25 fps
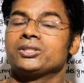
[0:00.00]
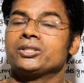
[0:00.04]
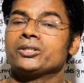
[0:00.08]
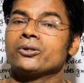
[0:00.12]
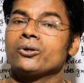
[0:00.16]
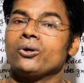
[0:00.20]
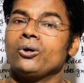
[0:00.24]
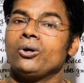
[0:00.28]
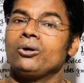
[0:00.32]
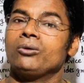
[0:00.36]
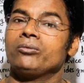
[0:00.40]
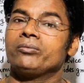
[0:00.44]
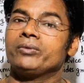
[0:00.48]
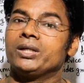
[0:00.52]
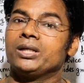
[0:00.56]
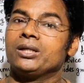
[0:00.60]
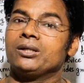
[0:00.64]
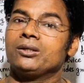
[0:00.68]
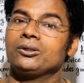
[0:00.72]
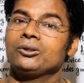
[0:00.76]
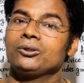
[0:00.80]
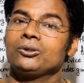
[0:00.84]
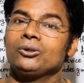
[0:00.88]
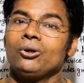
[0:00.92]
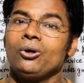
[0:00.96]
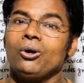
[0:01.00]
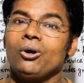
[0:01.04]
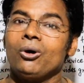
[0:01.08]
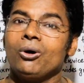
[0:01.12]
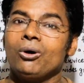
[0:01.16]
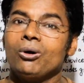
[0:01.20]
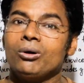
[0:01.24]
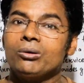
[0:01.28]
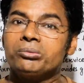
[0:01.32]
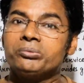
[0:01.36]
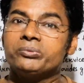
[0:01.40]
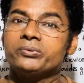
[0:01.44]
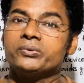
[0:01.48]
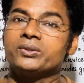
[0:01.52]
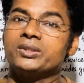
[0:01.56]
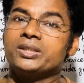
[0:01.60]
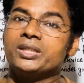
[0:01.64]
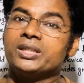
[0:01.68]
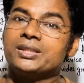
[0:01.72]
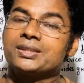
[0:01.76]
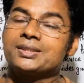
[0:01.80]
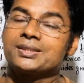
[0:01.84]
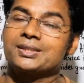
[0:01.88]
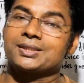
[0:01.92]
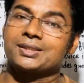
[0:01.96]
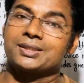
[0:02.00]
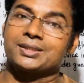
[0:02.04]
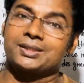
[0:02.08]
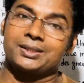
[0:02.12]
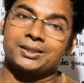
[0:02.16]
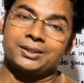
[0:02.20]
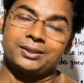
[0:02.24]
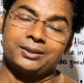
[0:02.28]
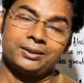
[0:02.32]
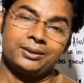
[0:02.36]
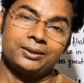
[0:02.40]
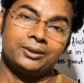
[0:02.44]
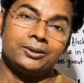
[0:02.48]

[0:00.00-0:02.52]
a novel of this